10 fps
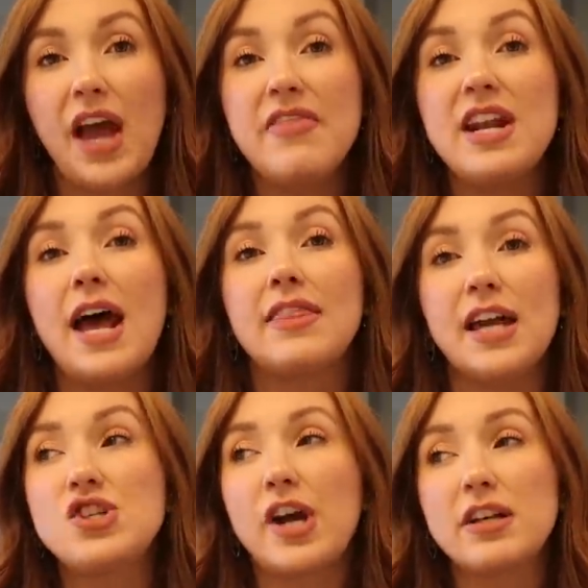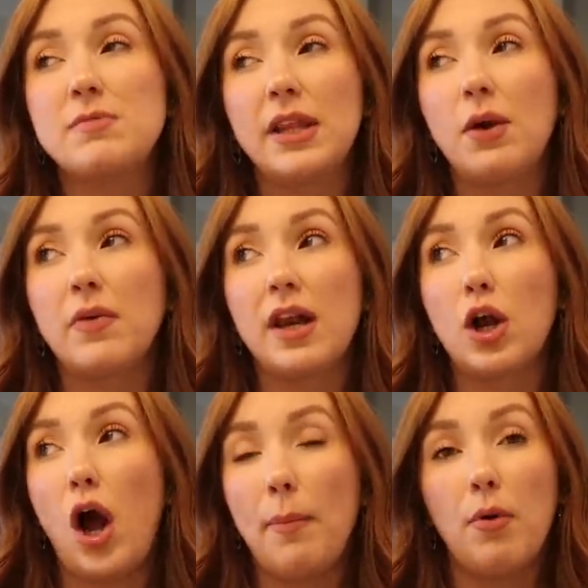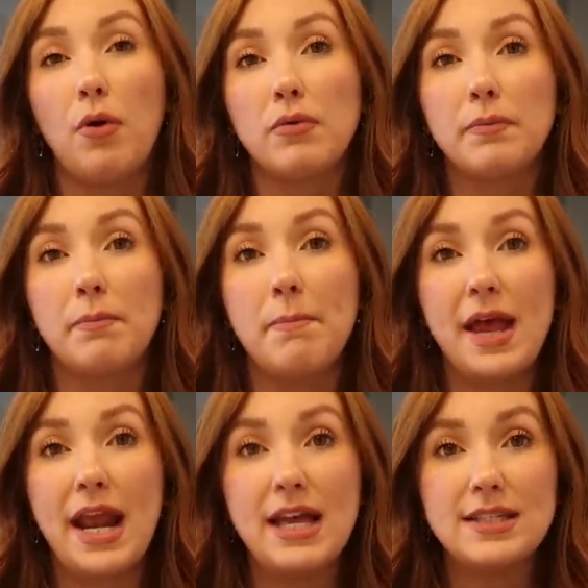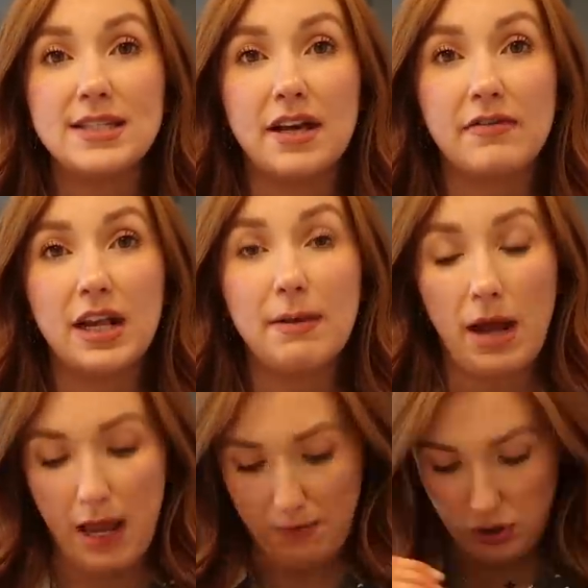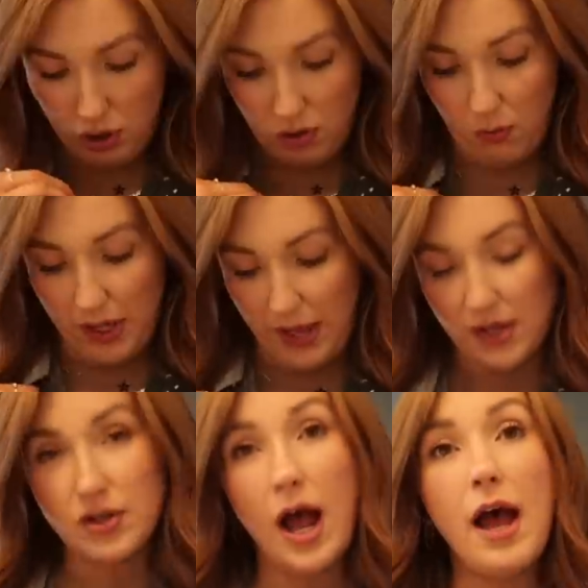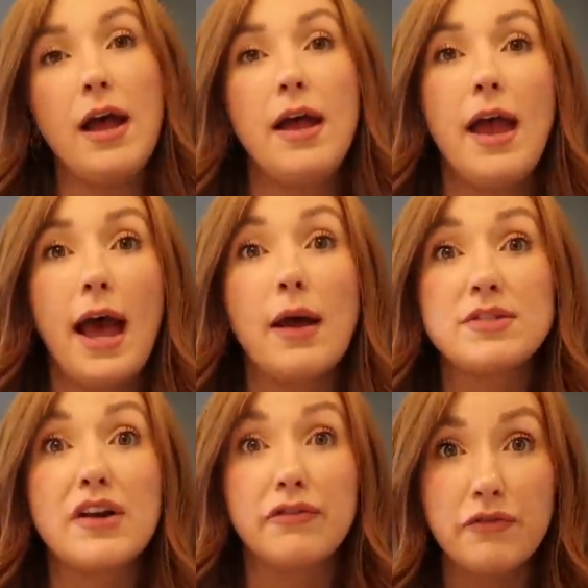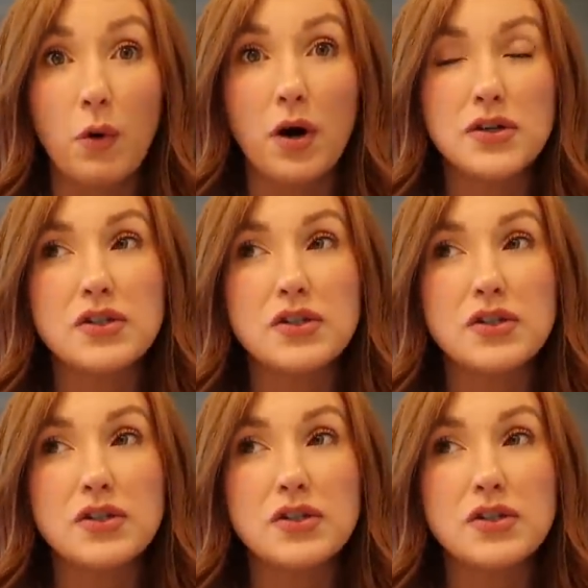And then they checked me like within a couple mm. minutes of getting my epidural with Ezra and I was at a four.